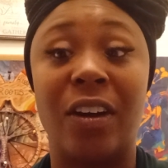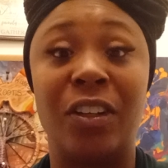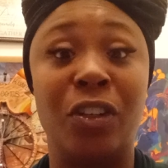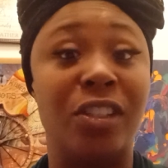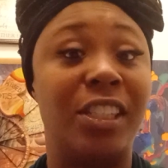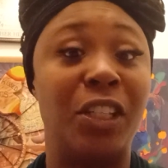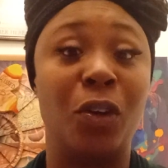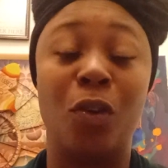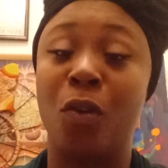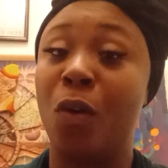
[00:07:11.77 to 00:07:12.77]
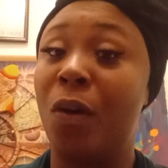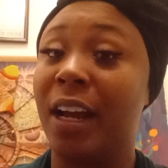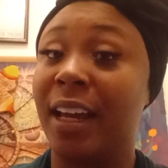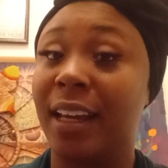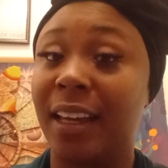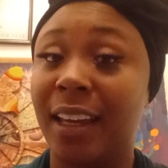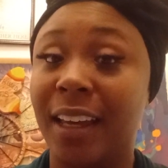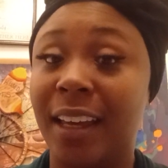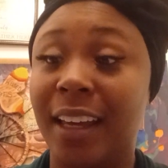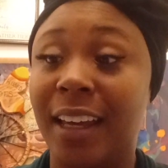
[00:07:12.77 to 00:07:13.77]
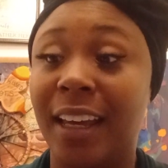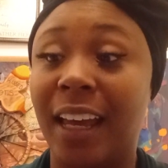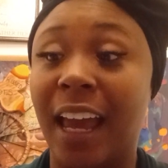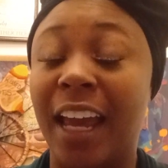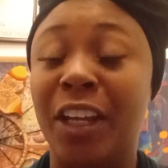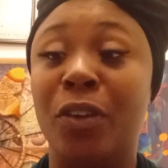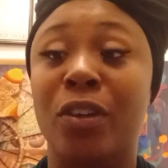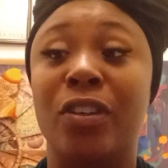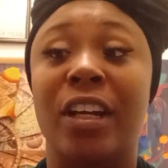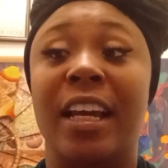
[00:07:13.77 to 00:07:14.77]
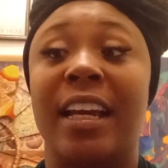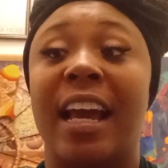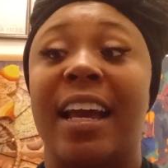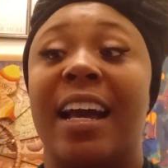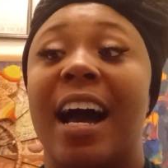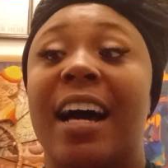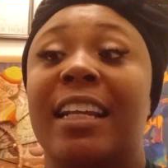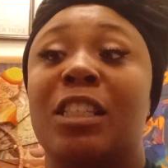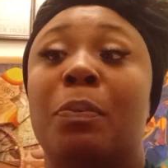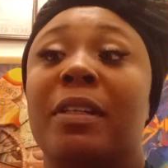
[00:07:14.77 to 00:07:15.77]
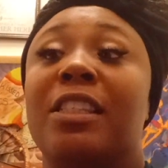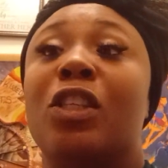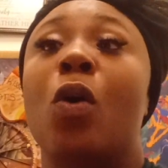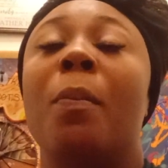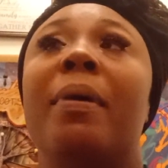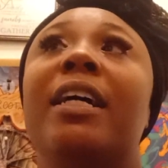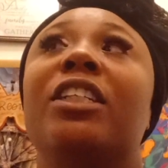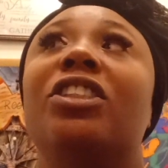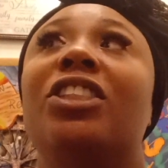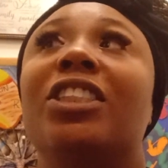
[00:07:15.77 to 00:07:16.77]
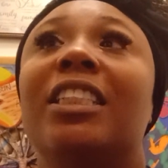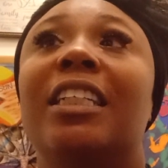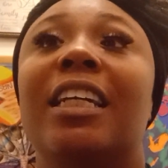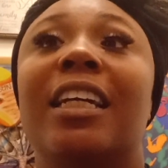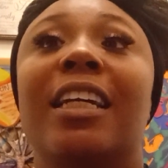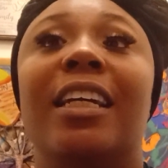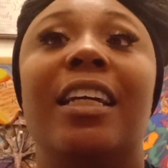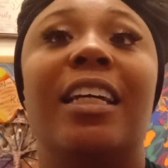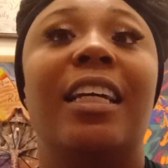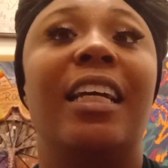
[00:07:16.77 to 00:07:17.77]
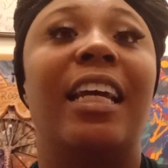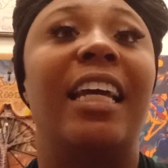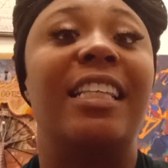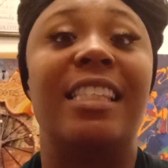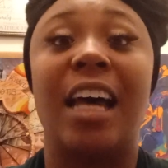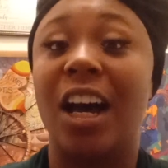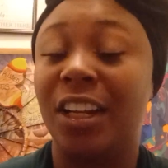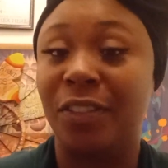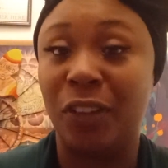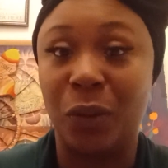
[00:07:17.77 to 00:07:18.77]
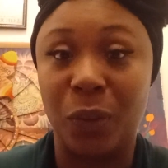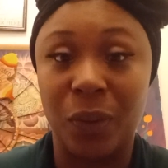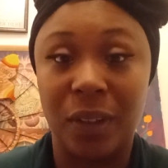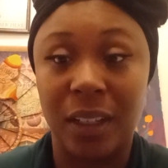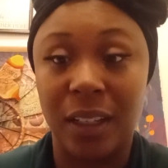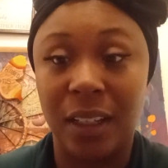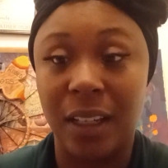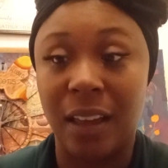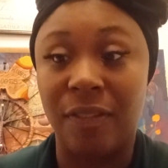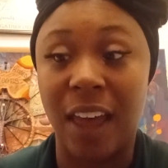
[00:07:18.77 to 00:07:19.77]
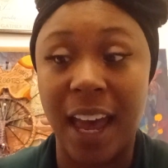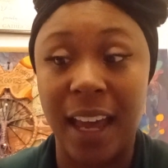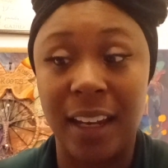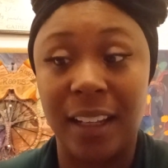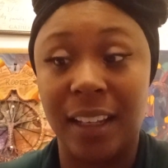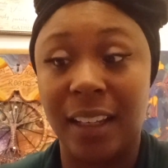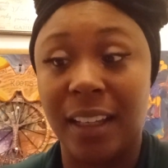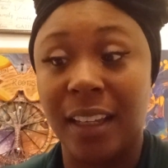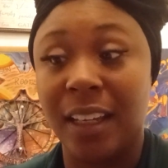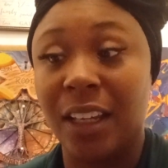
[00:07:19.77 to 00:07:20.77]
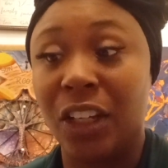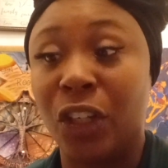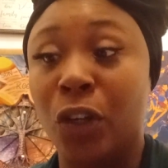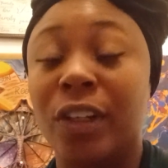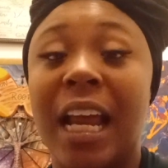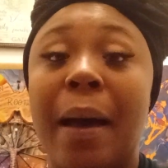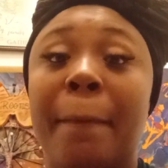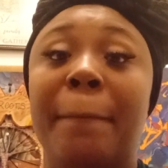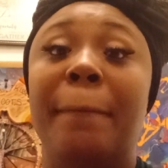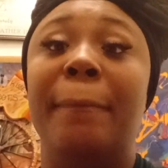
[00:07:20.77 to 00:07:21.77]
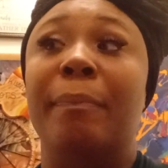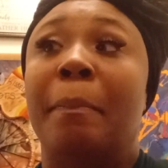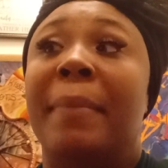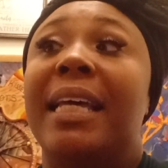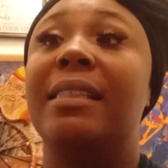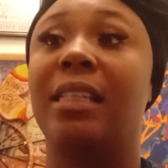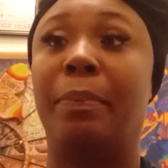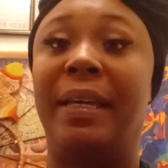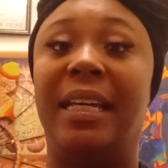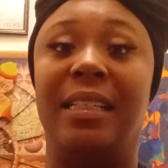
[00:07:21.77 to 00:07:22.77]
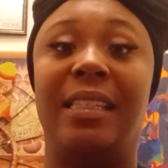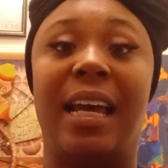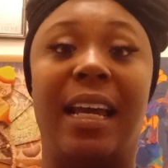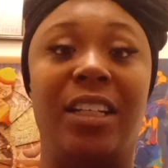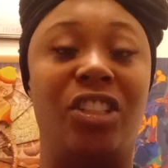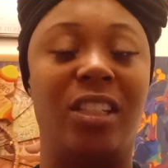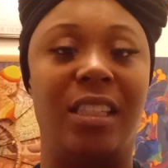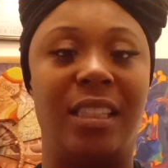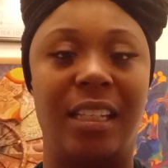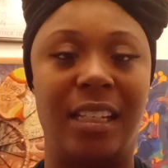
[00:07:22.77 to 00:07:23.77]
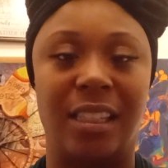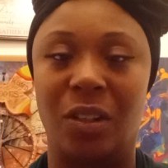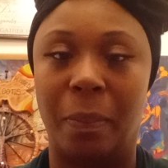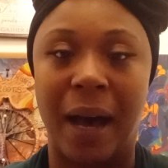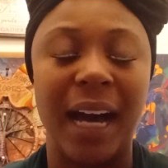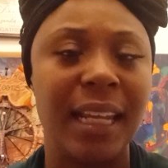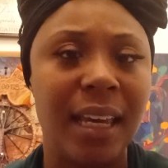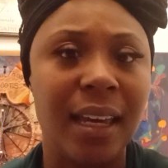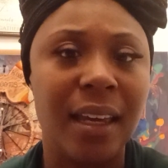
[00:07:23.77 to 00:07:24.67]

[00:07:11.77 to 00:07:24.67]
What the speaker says: you're still growing. And God has put so much inside of you that you're not meant to be contained just into this little body.